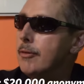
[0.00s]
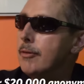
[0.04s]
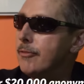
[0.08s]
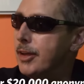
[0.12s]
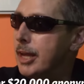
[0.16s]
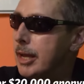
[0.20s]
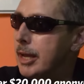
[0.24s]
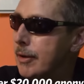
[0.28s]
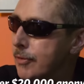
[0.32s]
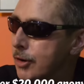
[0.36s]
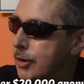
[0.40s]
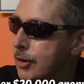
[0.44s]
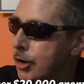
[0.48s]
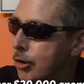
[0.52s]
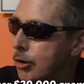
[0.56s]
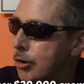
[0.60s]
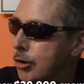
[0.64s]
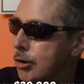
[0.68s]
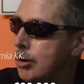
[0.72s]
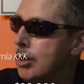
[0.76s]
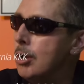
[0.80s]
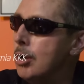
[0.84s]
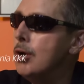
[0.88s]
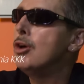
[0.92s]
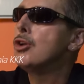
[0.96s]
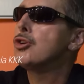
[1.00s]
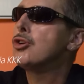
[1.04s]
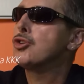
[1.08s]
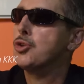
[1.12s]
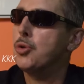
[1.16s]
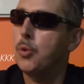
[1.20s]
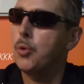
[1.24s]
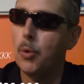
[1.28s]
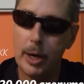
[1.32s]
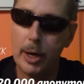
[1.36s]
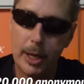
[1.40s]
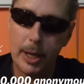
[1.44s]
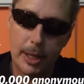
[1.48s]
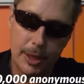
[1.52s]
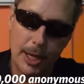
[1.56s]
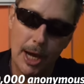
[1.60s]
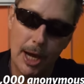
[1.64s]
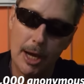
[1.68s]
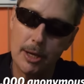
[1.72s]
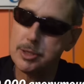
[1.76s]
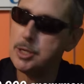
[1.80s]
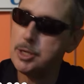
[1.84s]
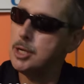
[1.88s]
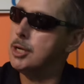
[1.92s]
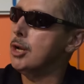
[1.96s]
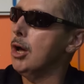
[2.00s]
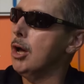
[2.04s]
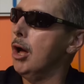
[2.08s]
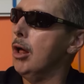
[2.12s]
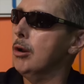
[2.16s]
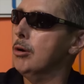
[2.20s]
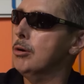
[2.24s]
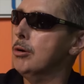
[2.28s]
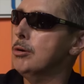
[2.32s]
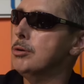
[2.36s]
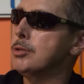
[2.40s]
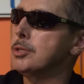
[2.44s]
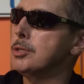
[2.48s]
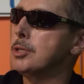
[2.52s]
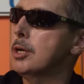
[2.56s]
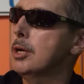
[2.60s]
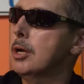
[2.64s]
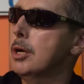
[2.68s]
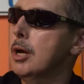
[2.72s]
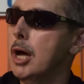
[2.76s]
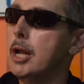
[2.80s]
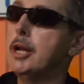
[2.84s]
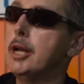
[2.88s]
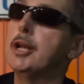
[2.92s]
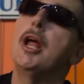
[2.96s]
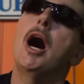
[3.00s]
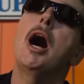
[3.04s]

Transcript: We have given her $20,000